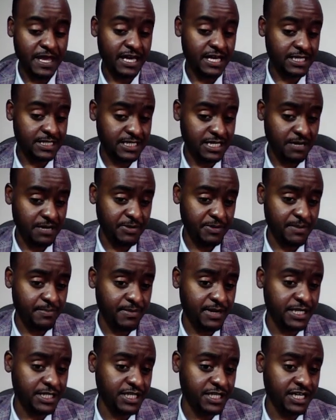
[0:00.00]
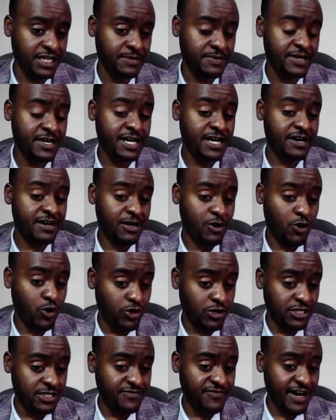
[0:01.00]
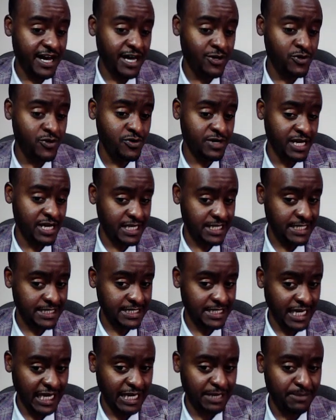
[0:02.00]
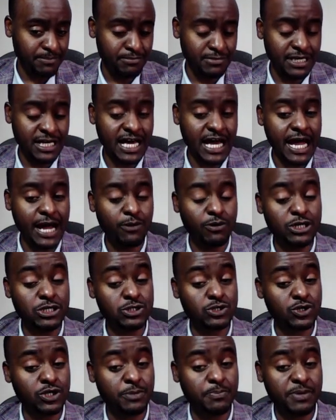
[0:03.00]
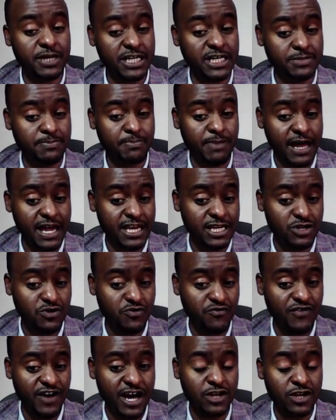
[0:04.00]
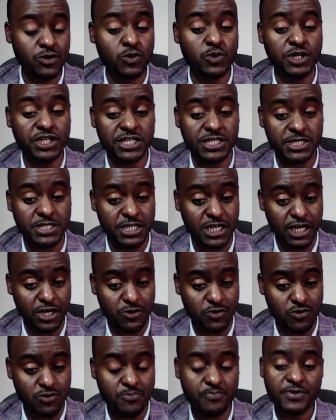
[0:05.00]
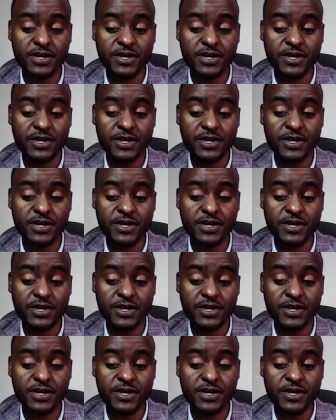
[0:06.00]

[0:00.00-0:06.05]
Step number 3, old value, it is m. I want to replace by new value, which is 0.